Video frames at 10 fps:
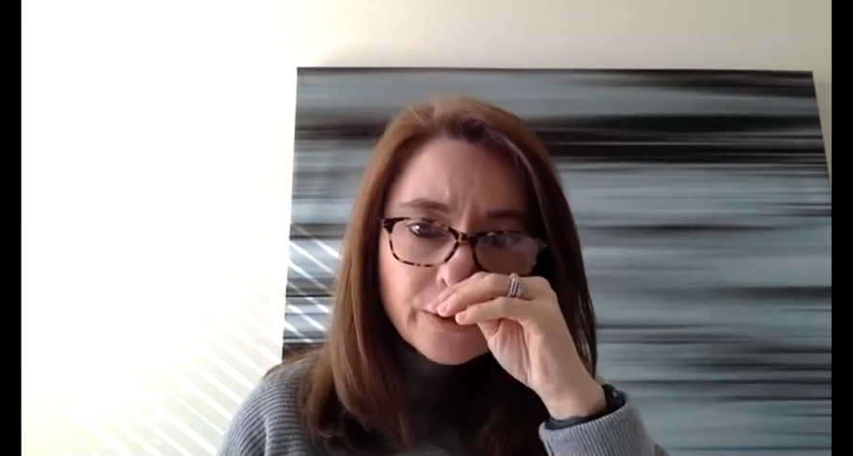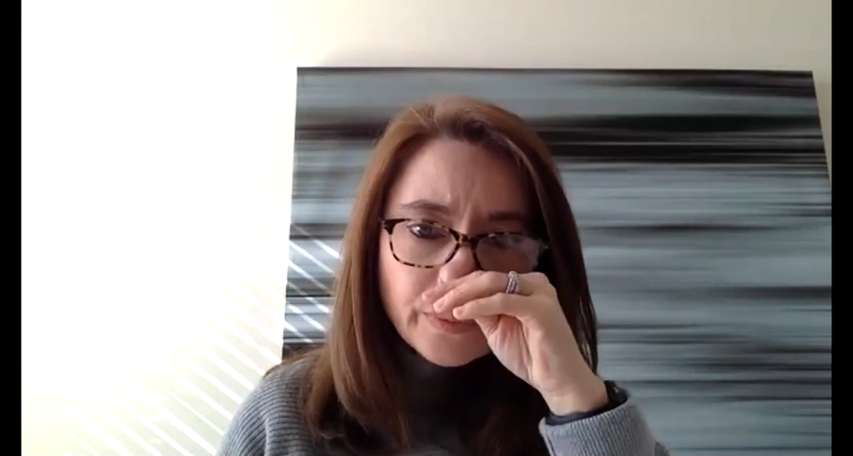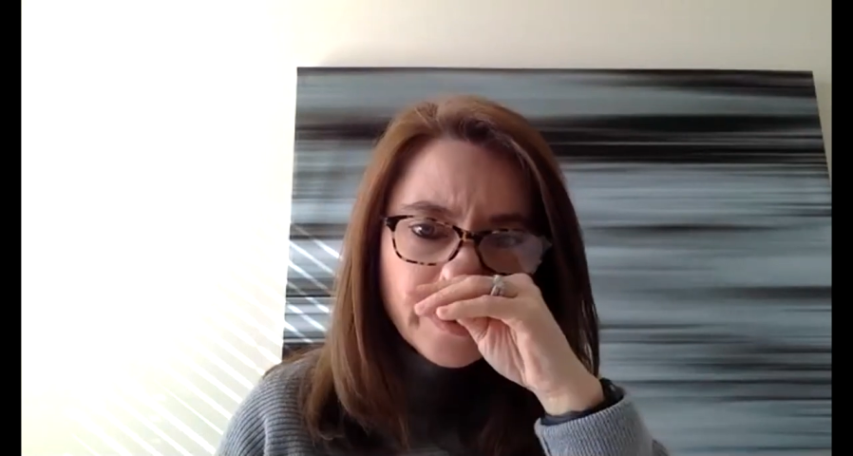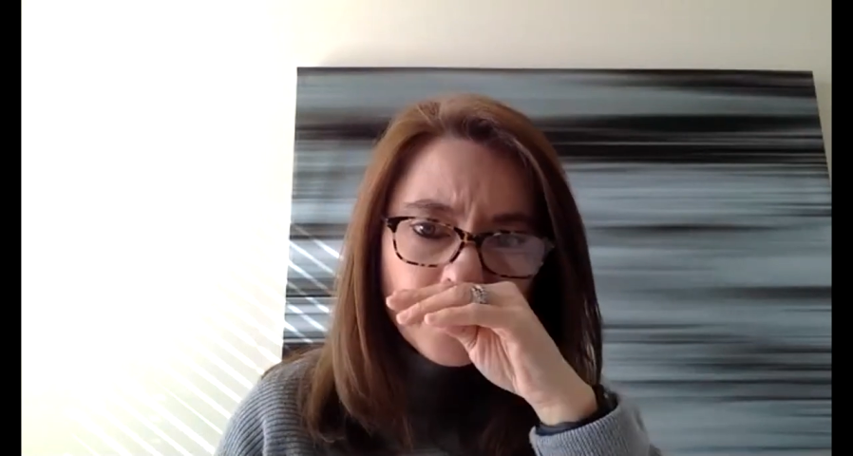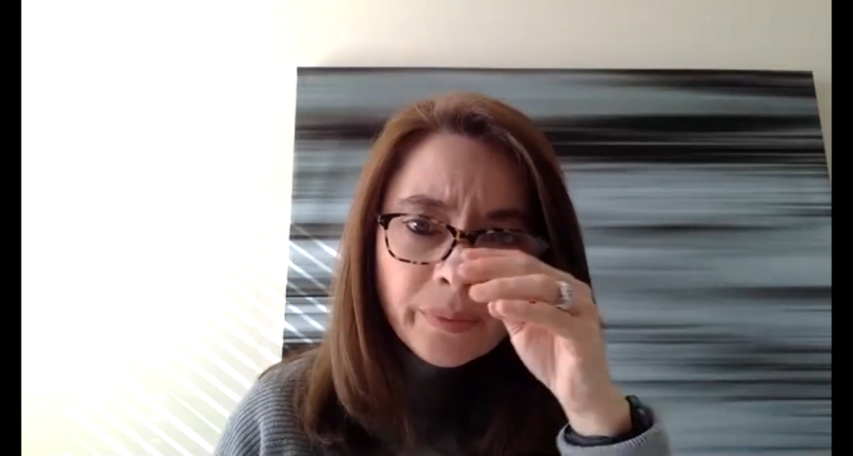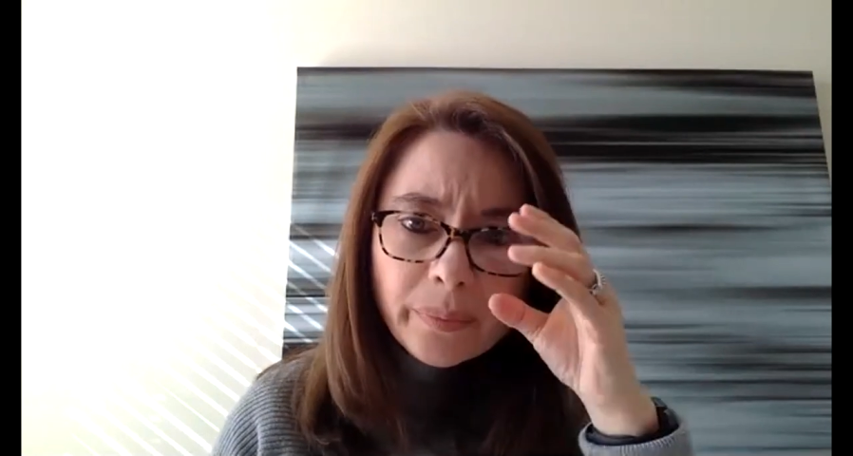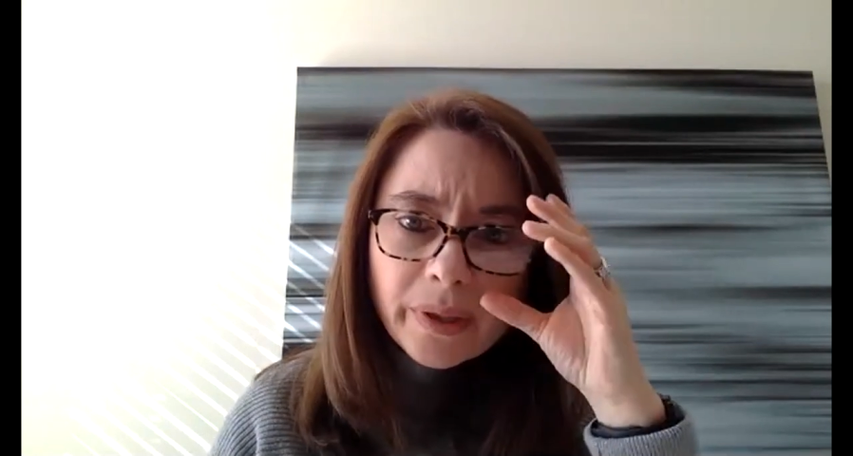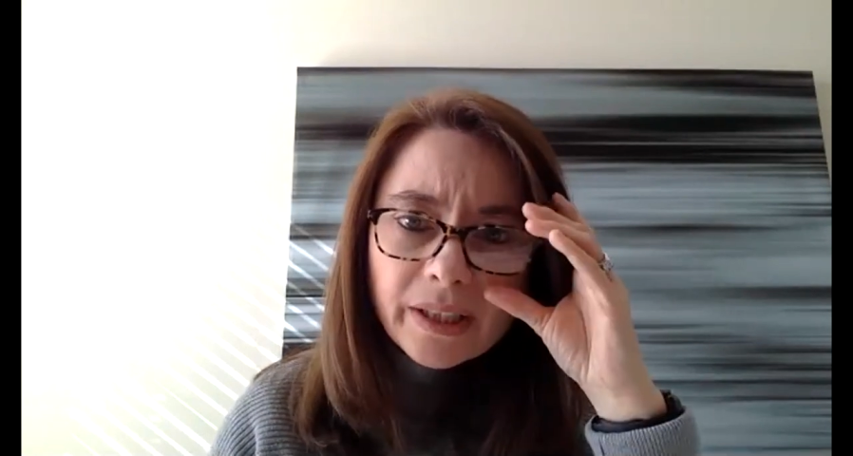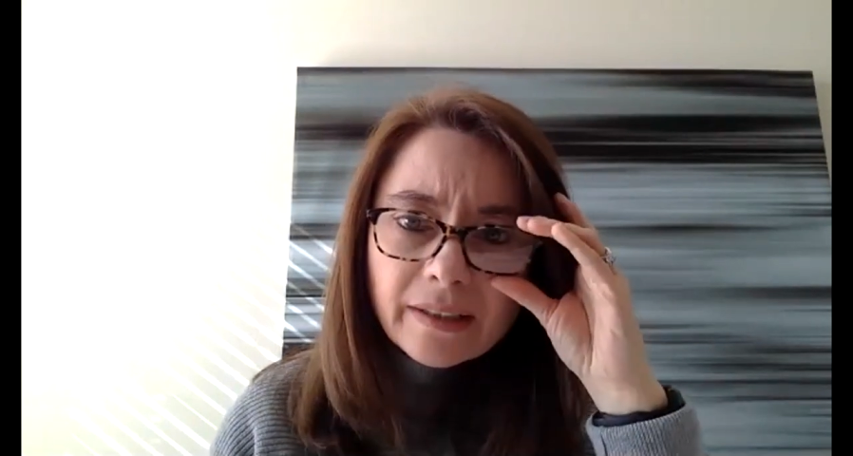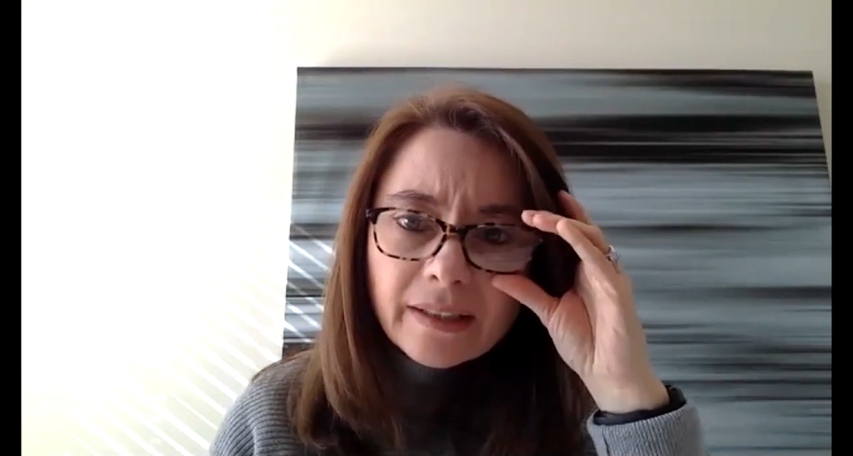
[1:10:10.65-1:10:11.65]
could you please
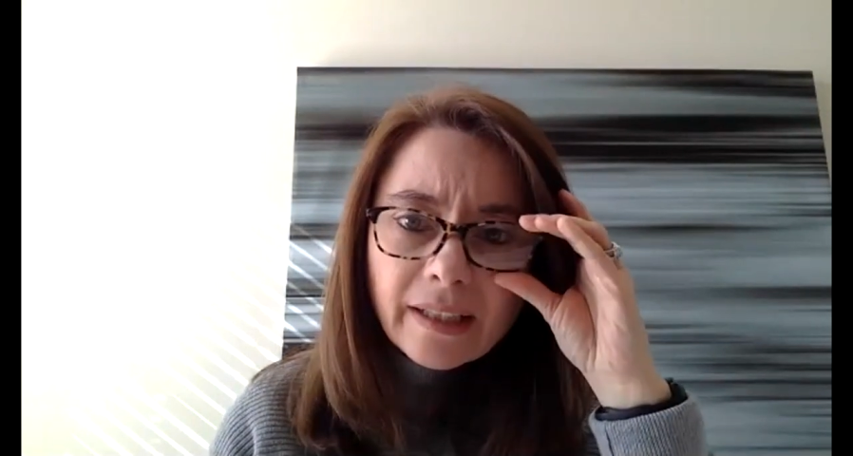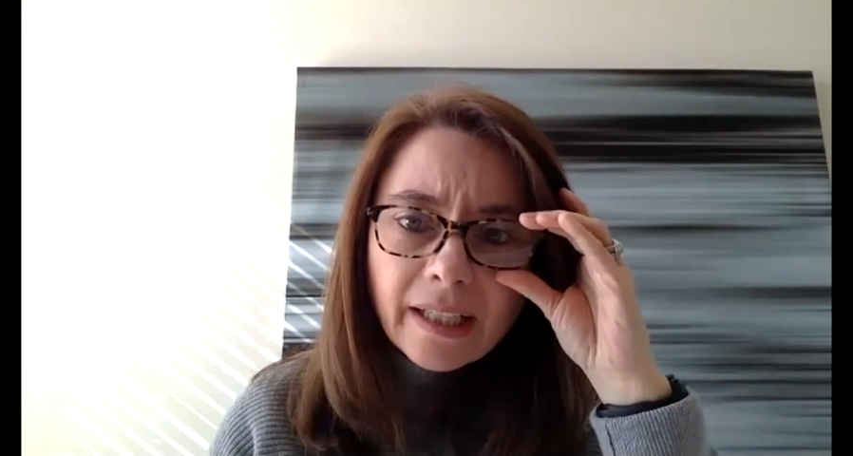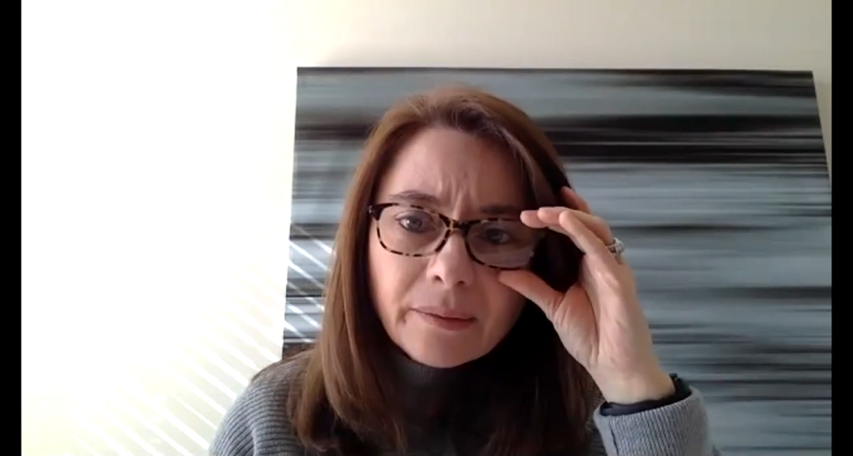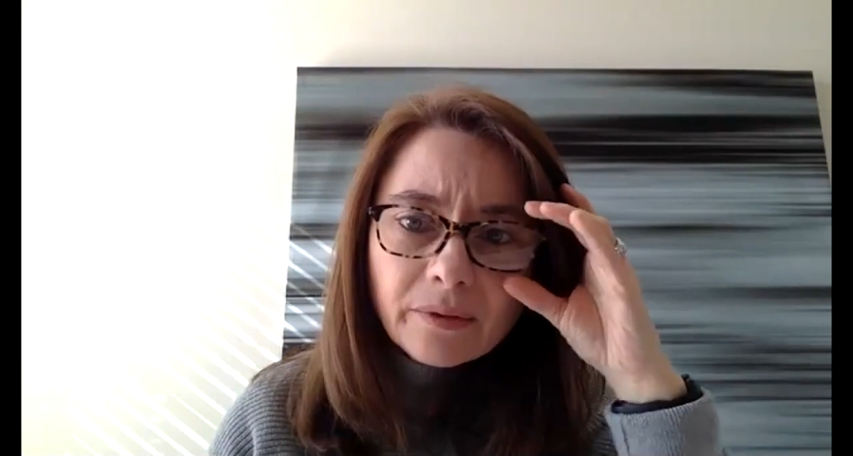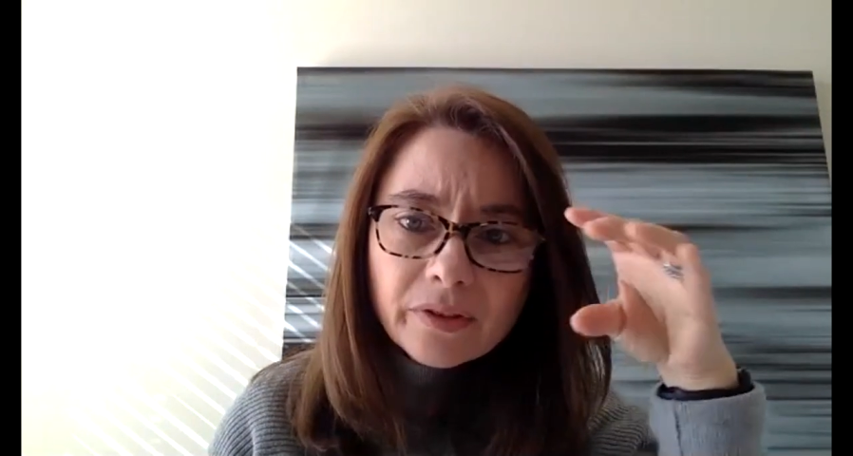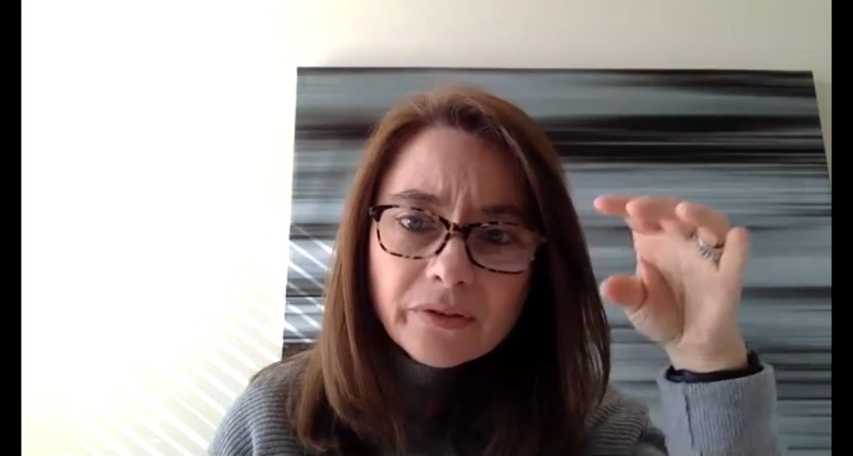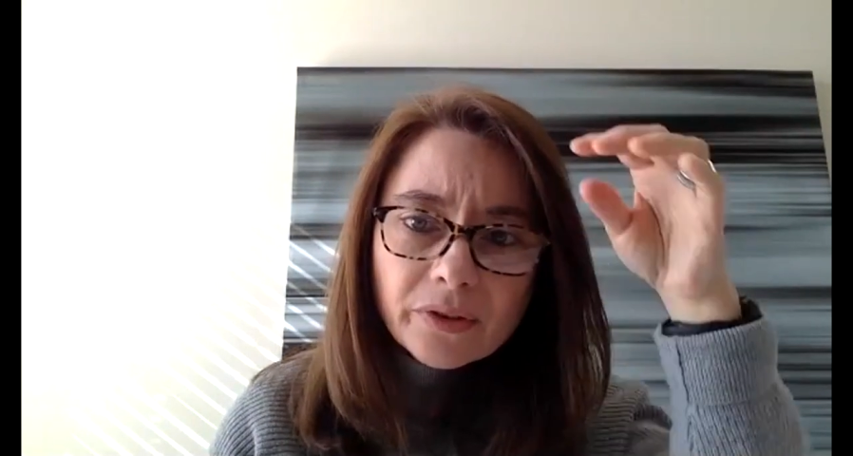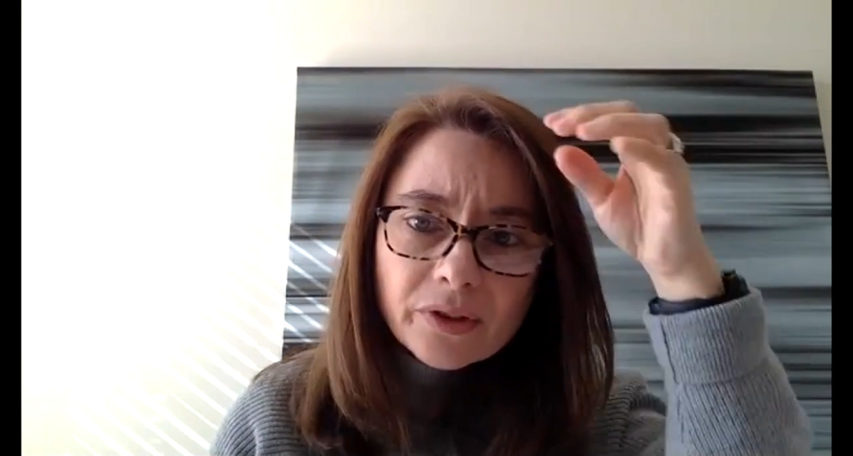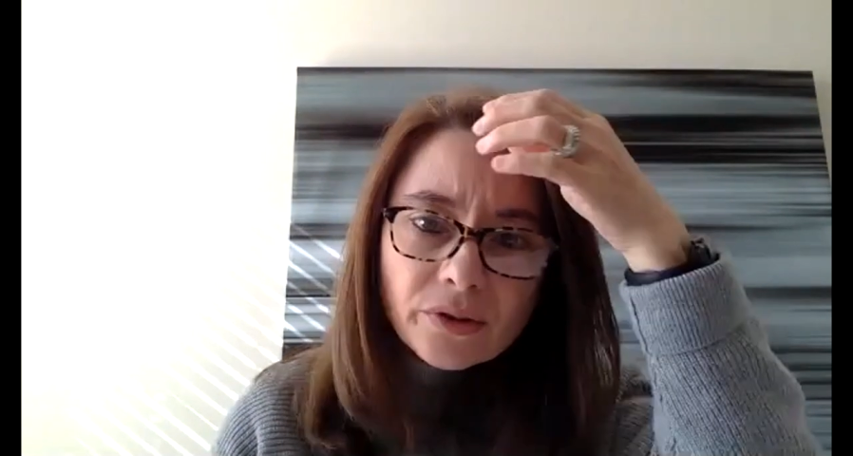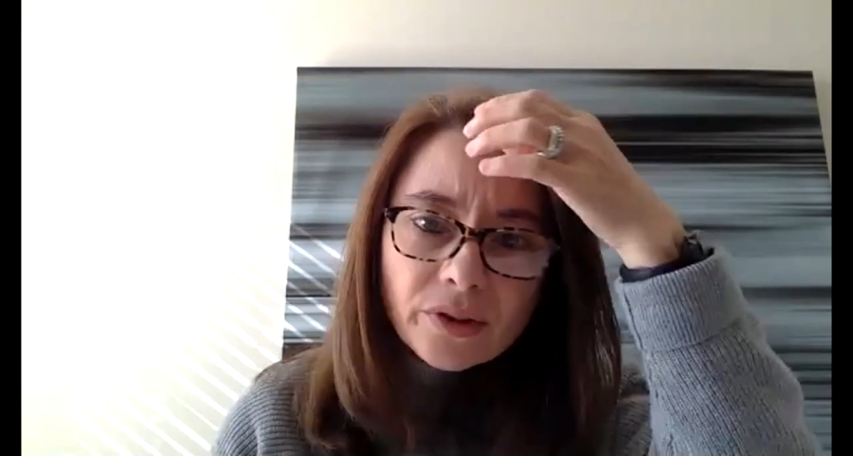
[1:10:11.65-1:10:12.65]
repeat the name of the first